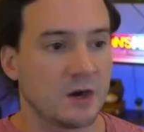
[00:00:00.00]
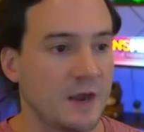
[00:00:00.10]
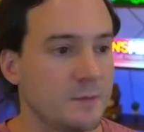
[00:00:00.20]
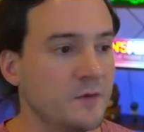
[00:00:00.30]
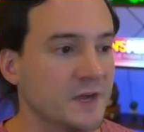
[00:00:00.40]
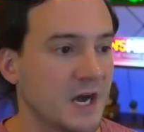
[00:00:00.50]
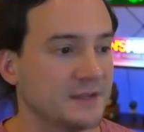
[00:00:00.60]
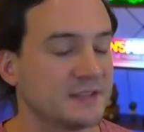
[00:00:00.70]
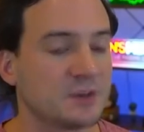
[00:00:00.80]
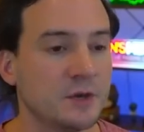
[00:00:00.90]
All right, moving
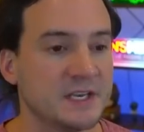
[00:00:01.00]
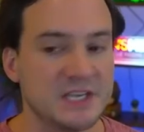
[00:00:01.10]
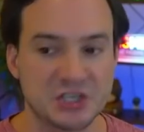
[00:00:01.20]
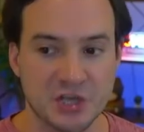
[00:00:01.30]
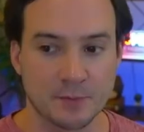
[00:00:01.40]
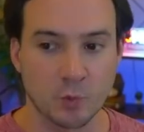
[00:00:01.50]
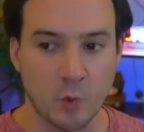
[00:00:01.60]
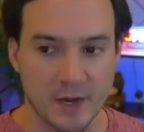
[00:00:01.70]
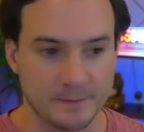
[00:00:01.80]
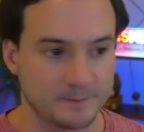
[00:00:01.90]
on. Let's go to niche number
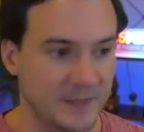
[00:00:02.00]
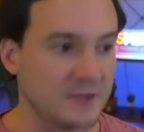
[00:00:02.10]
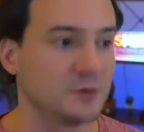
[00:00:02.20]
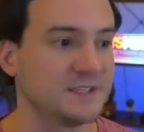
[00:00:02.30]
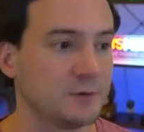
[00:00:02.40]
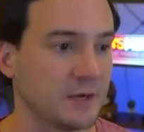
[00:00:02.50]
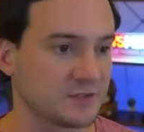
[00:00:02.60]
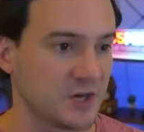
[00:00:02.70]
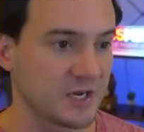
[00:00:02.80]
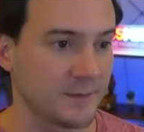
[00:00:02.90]
1, and you'll see what I
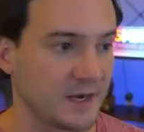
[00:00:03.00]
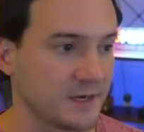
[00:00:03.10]
was talking about